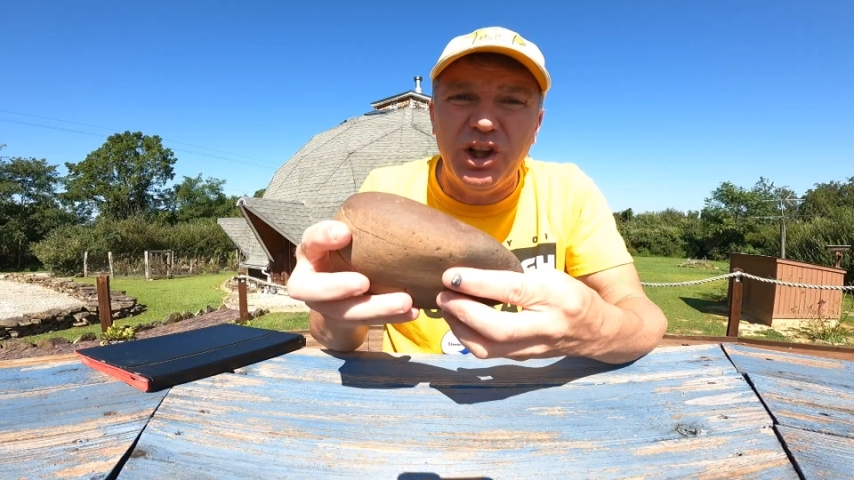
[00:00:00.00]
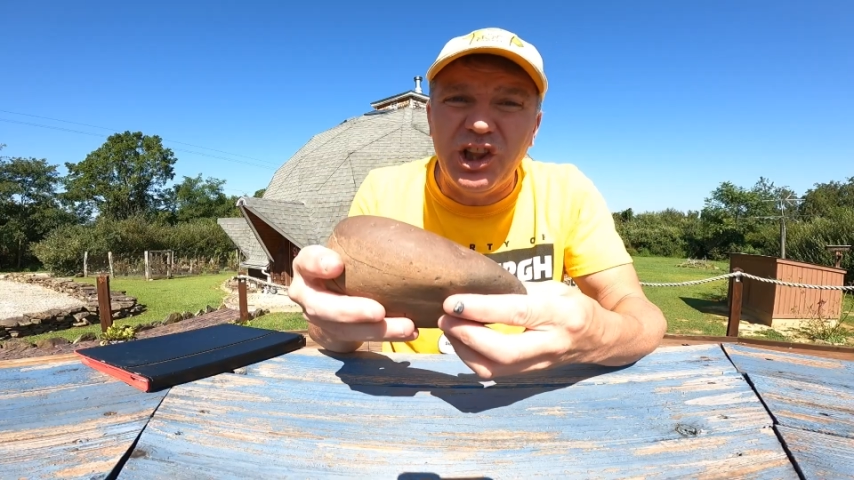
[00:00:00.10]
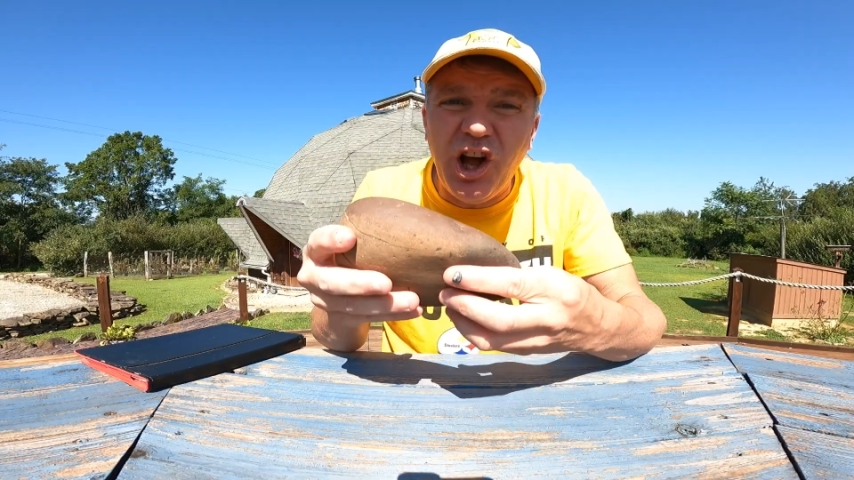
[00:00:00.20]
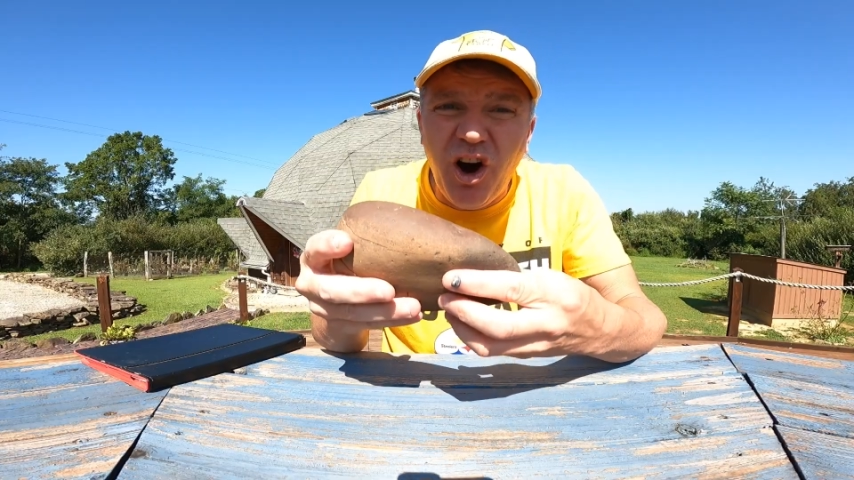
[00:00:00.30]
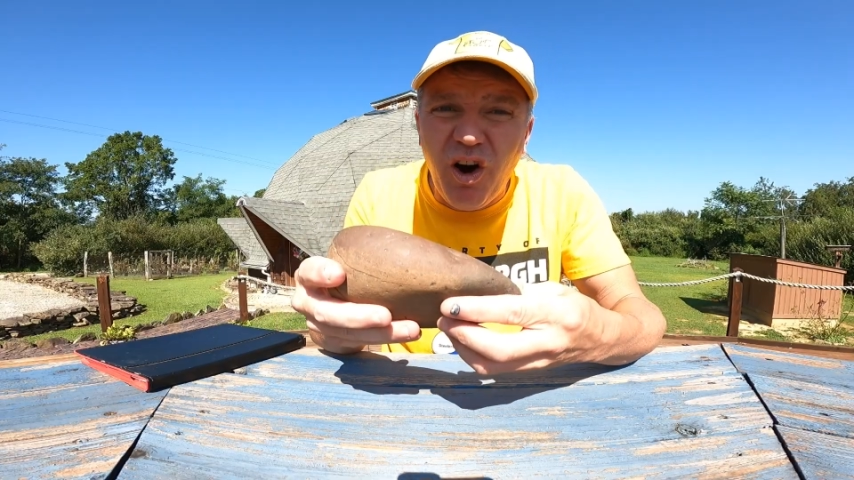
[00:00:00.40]
a
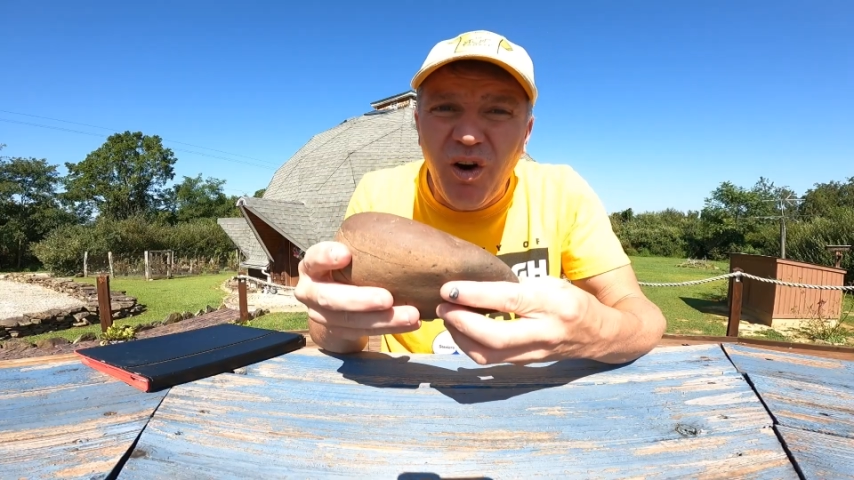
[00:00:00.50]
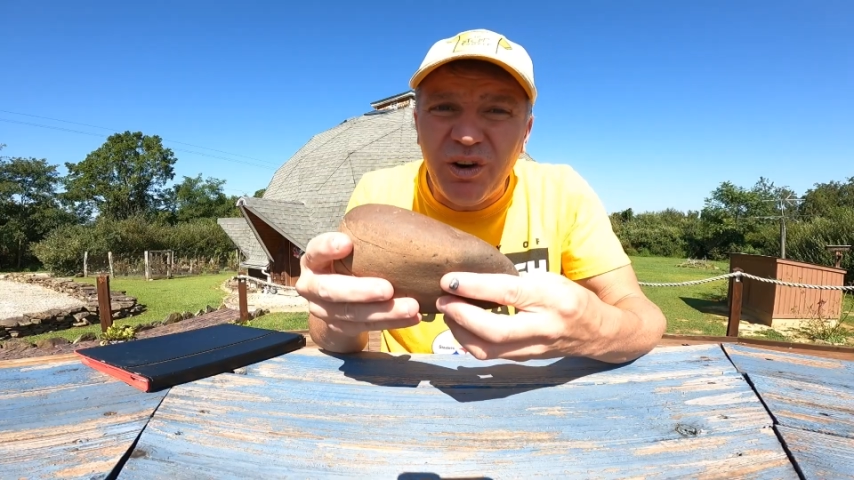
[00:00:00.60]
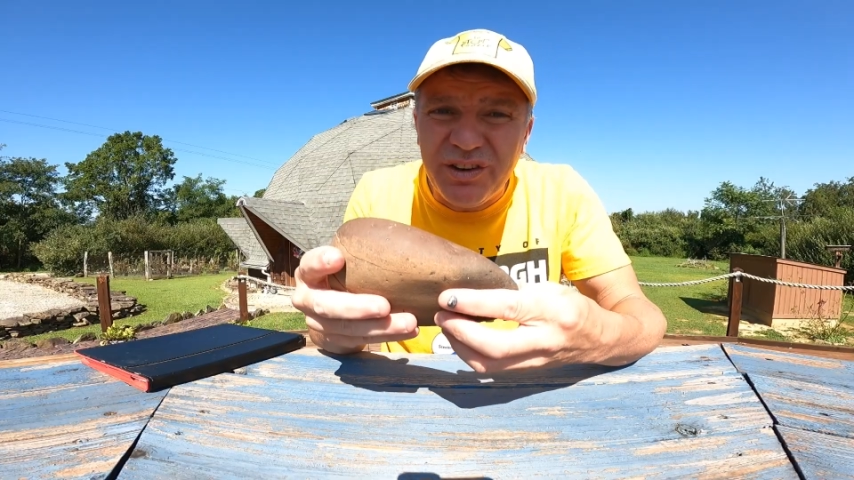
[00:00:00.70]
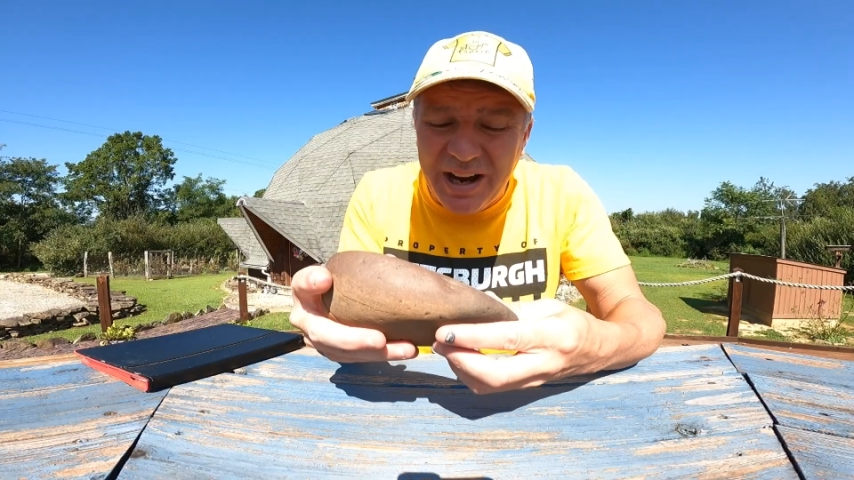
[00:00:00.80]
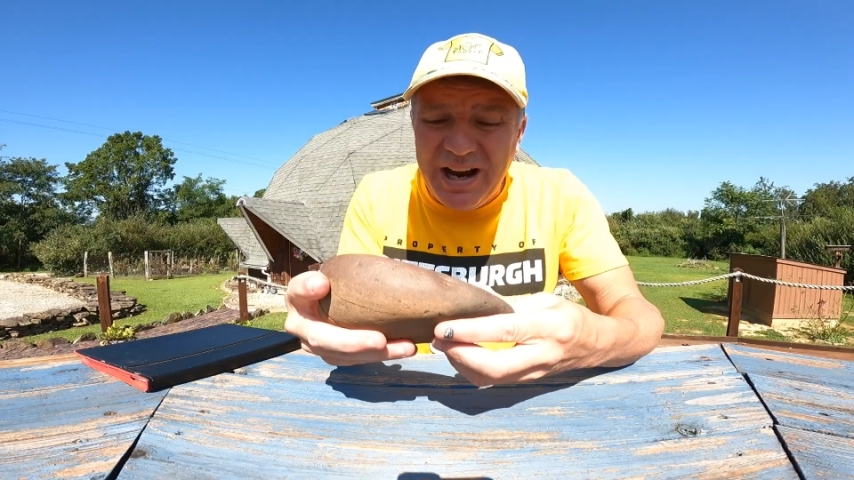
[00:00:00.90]

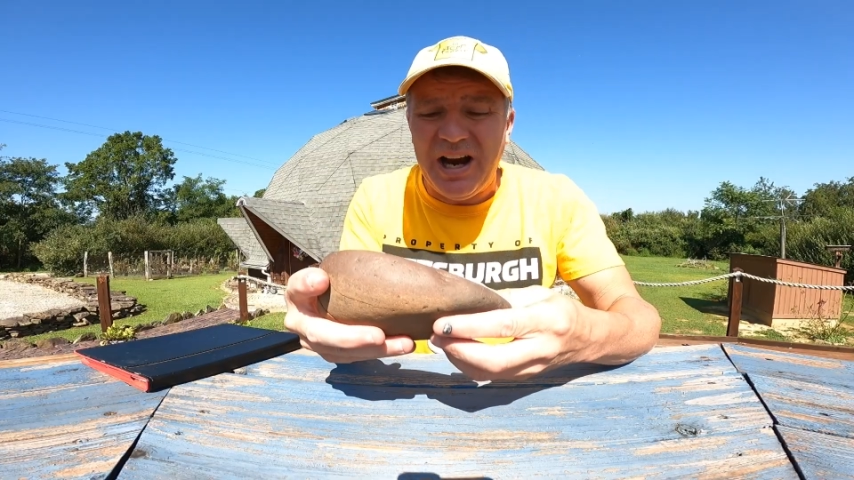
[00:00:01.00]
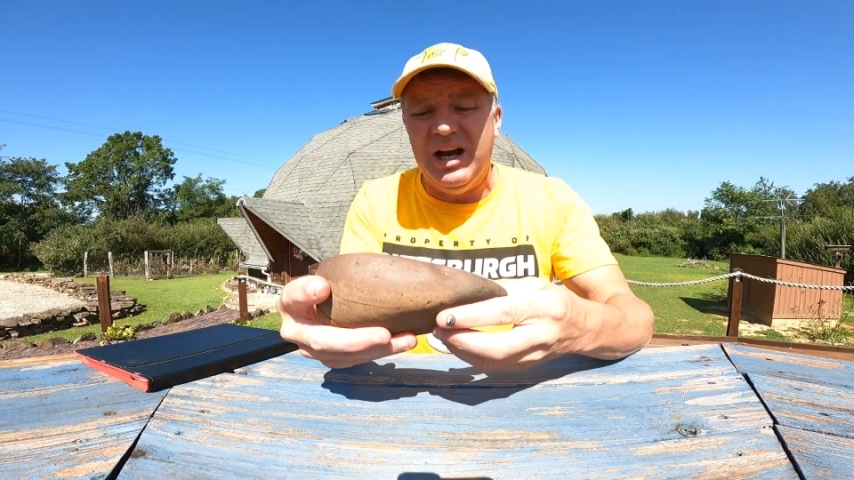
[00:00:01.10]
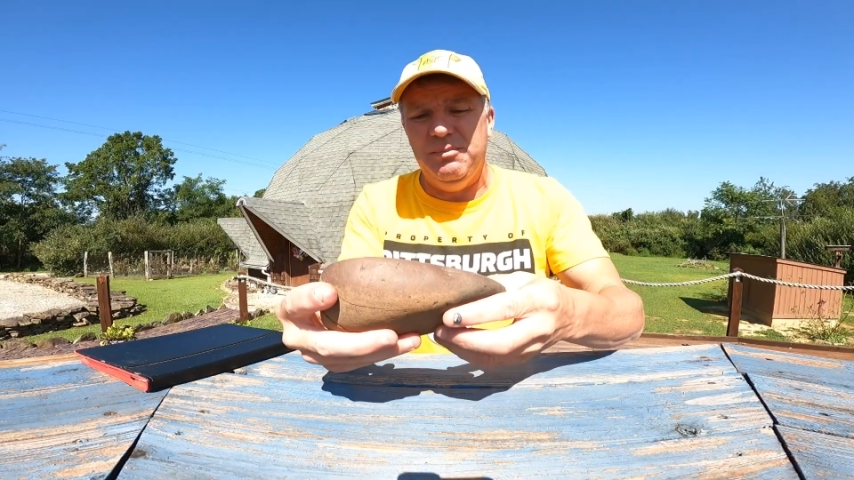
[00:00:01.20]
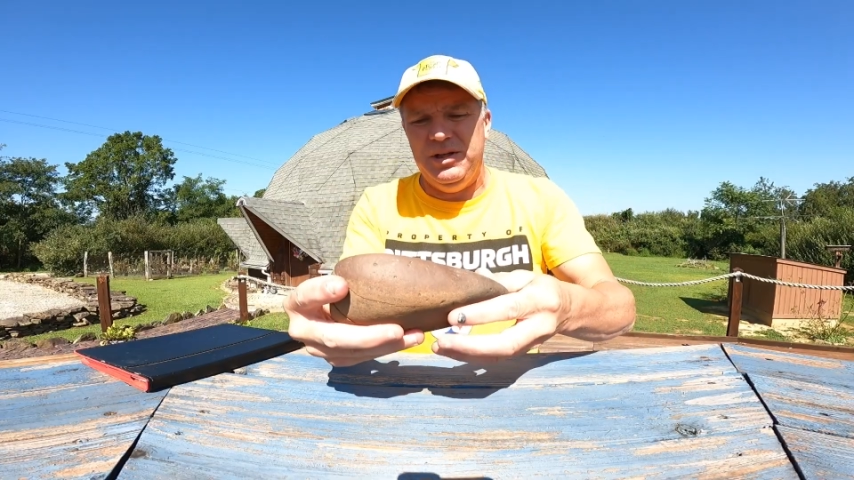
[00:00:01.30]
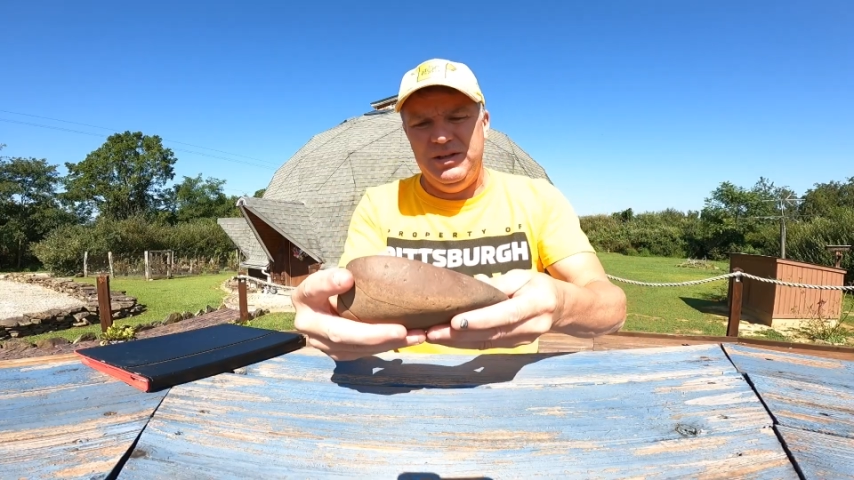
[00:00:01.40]
long time.